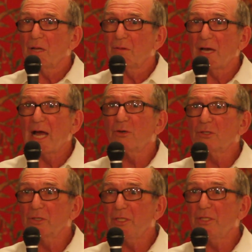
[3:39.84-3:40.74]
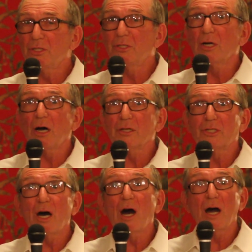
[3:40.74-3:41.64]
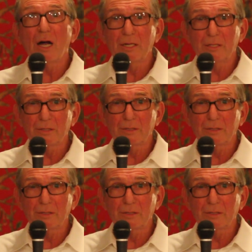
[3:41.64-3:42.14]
The House needs John's eyes.